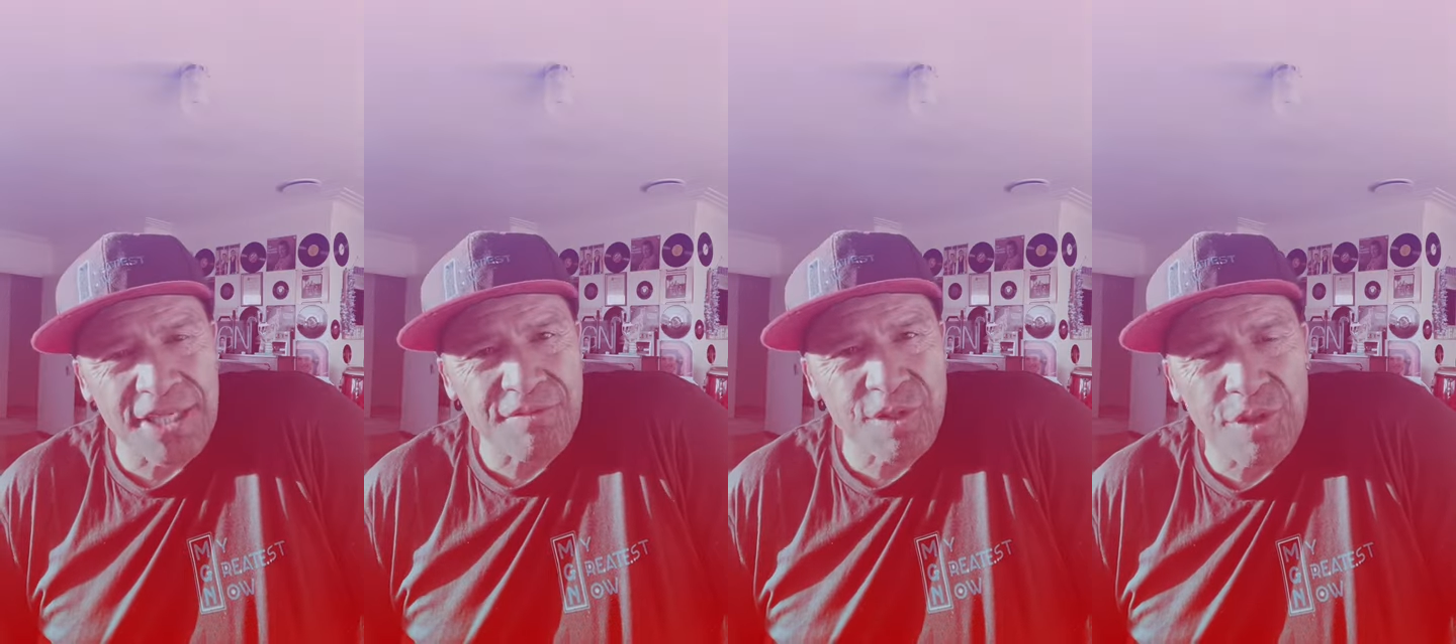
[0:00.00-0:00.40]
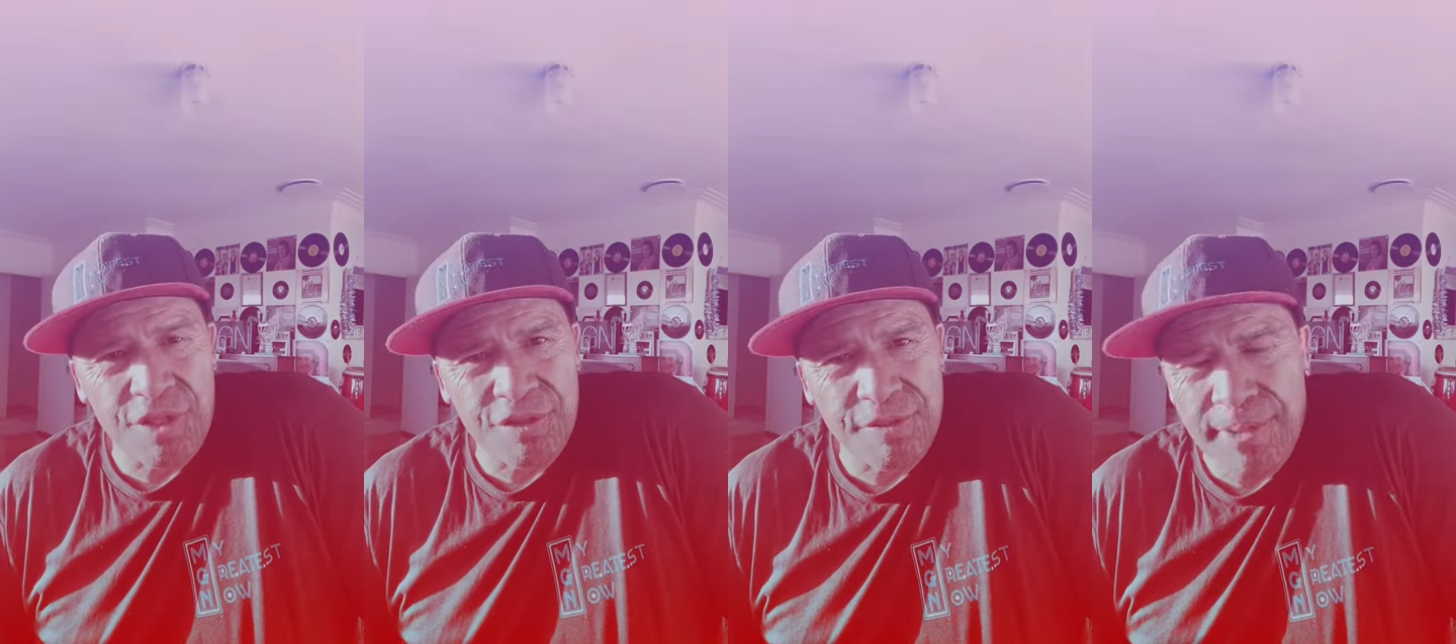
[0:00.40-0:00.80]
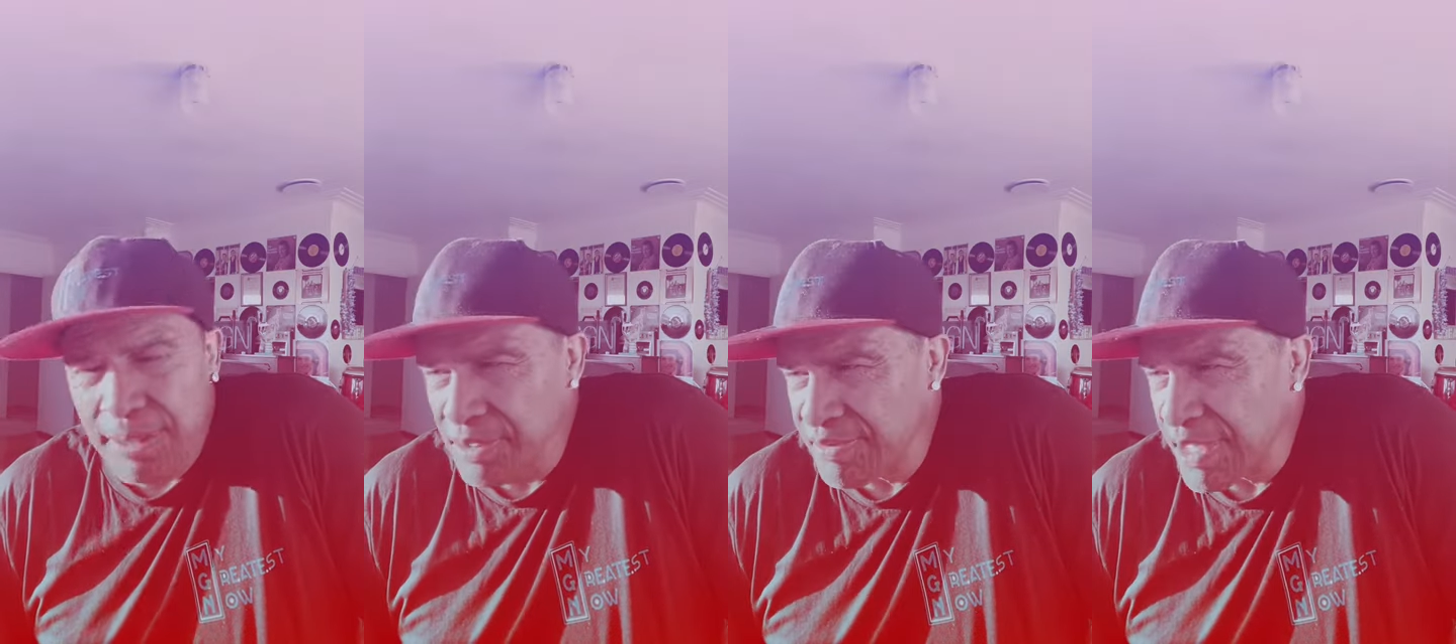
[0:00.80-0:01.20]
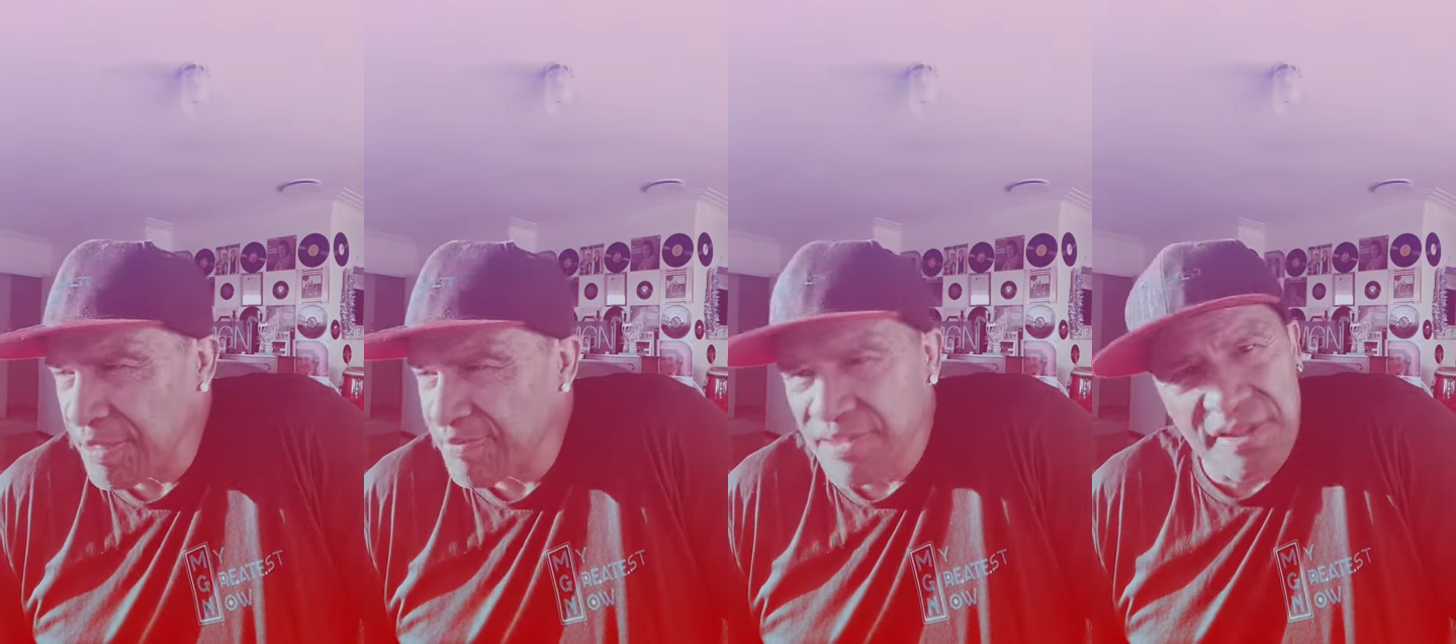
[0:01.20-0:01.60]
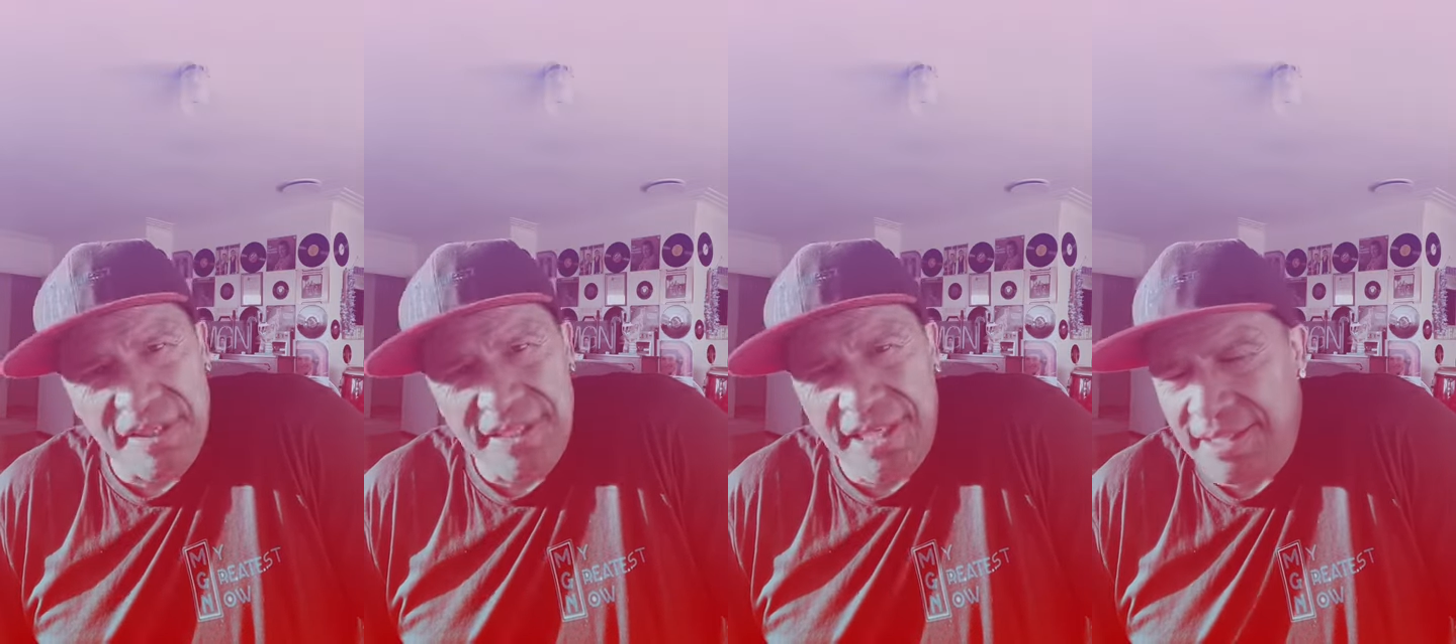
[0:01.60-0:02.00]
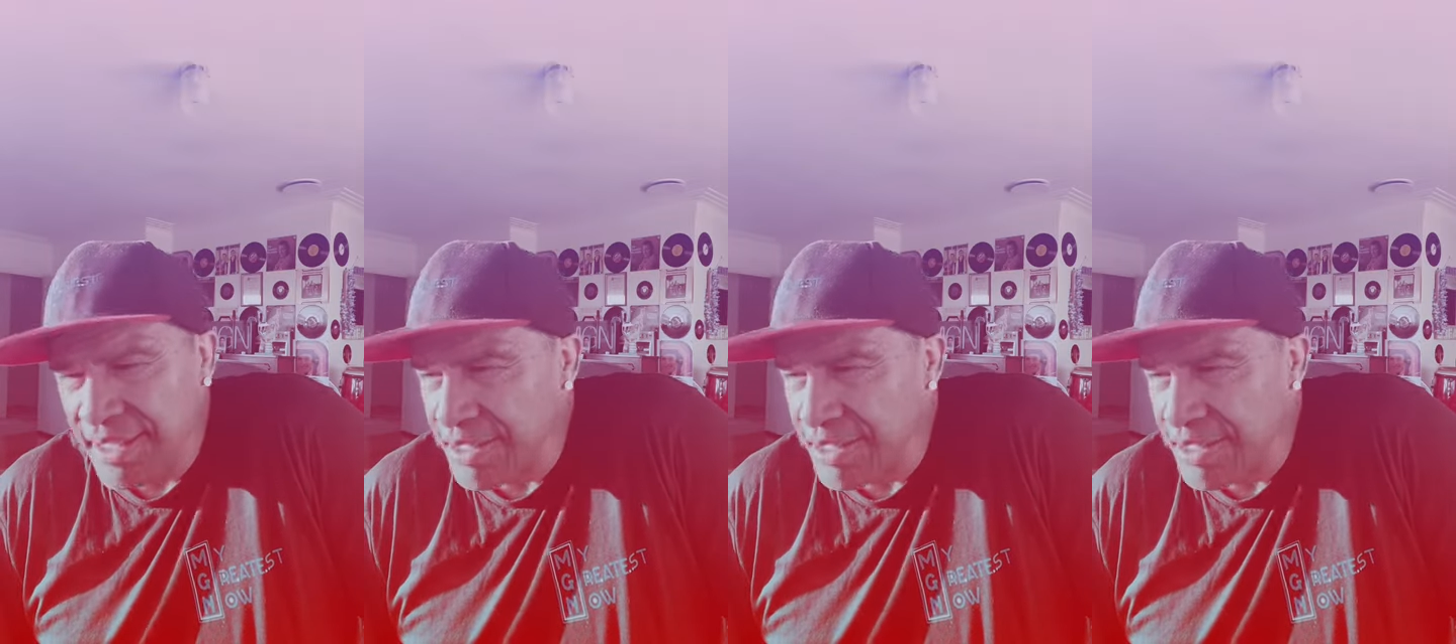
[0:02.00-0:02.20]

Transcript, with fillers: is required to be able to help facilitate that